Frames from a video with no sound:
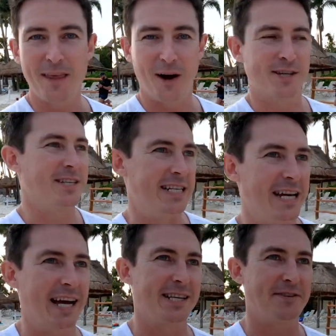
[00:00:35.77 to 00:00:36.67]
Austin,
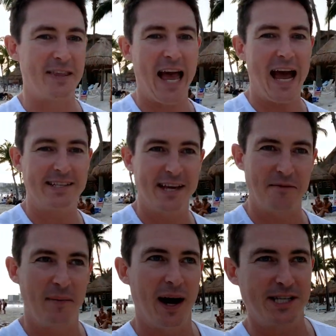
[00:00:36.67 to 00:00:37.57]
Texas for the
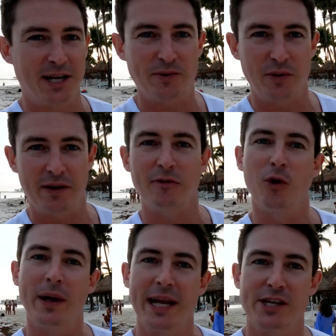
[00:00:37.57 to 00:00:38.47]
18th of March, and I'm doing a
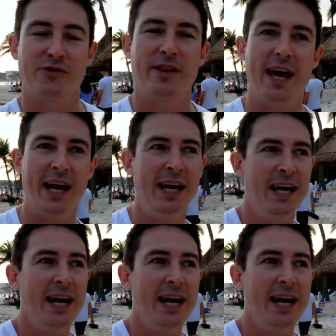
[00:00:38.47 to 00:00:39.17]
4-week natural there.